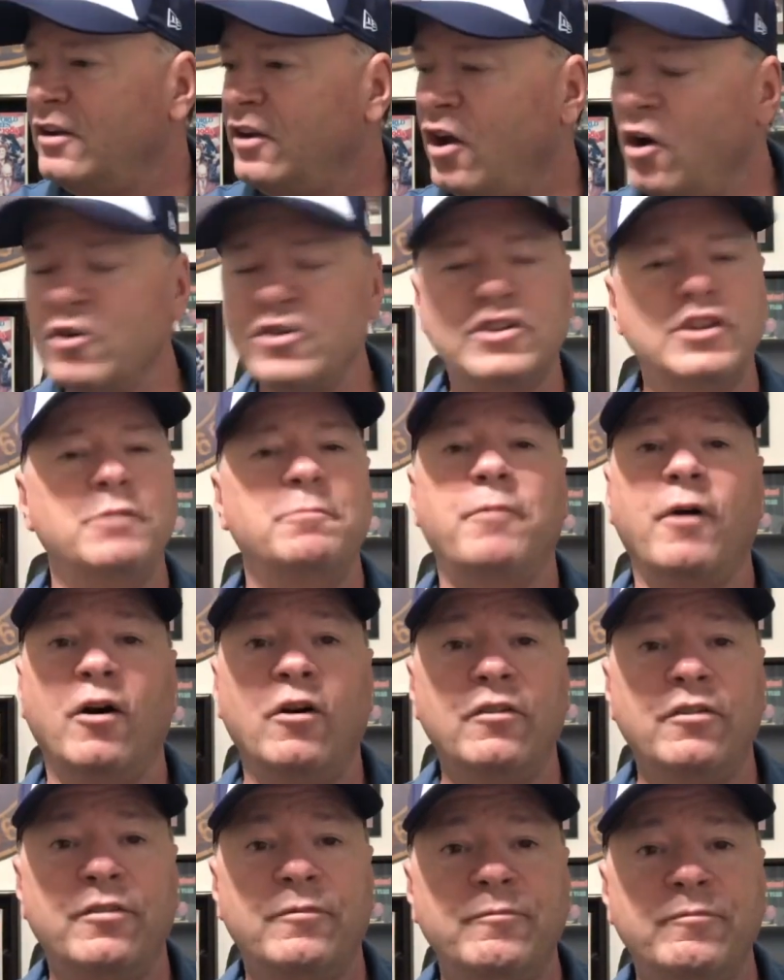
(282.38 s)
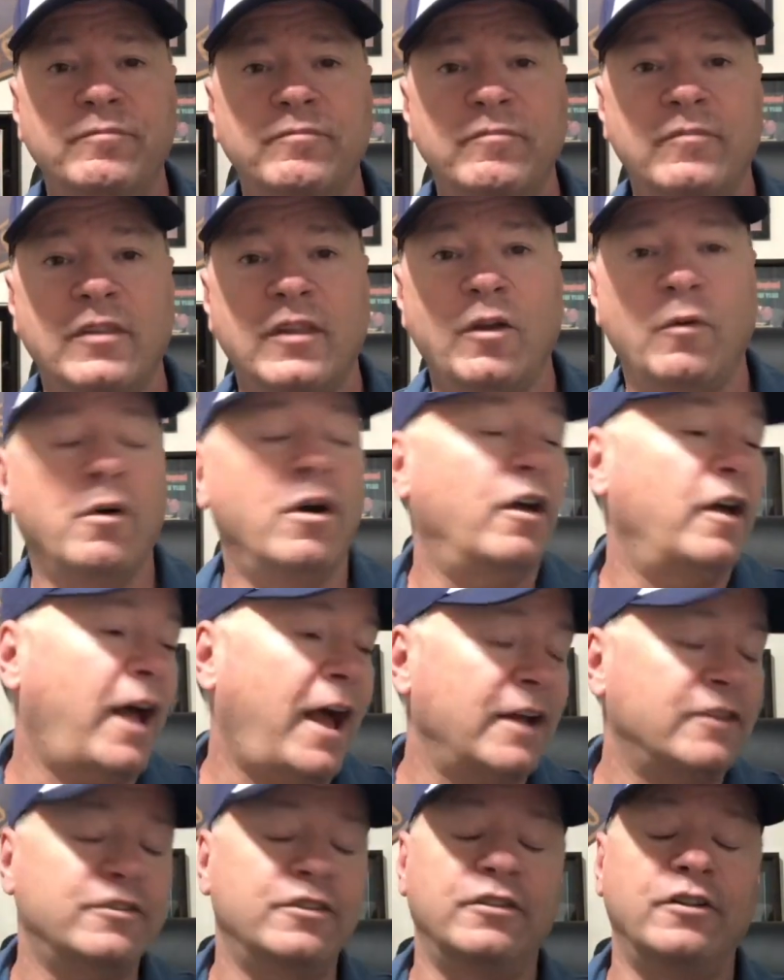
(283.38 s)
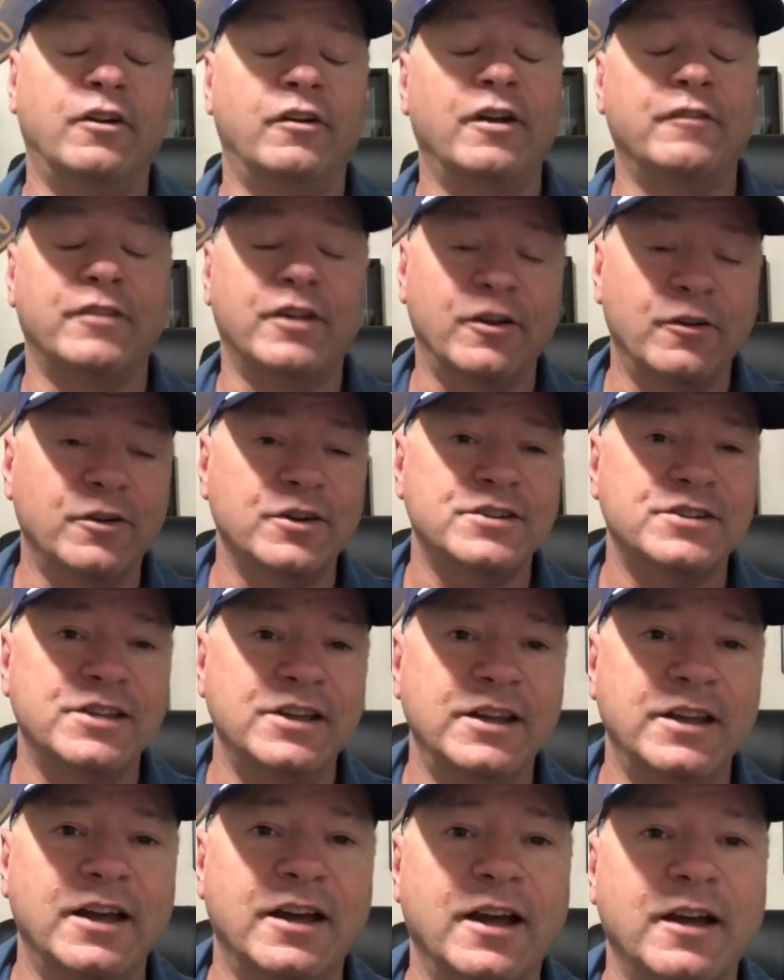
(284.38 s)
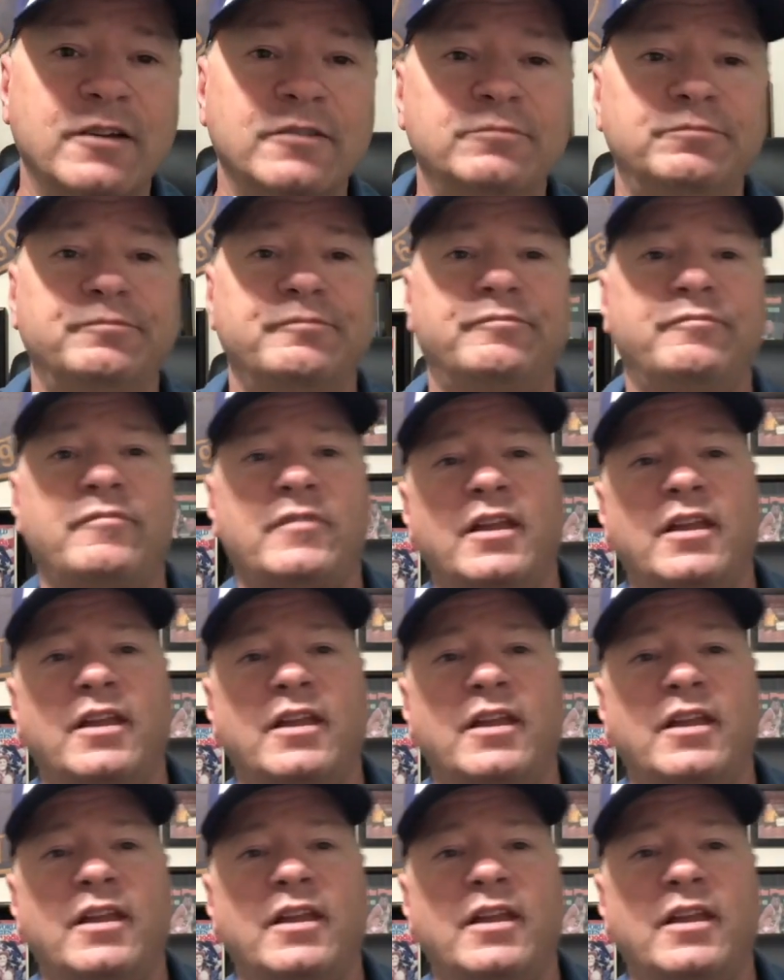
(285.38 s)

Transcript: Go see both. Well, actually, you don't have to go to see The